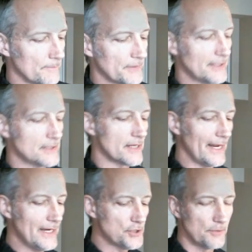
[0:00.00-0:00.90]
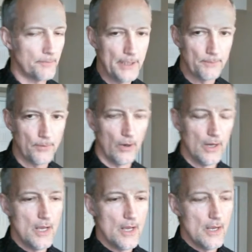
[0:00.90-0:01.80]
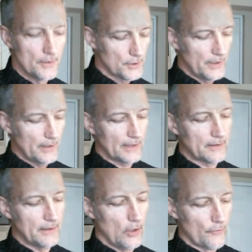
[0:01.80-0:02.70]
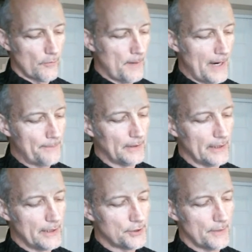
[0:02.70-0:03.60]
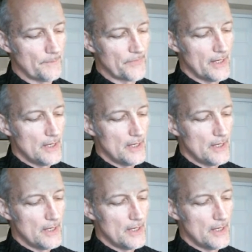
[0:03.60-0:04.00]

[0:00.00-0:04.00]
But these Asian people, so you got the overpopulation,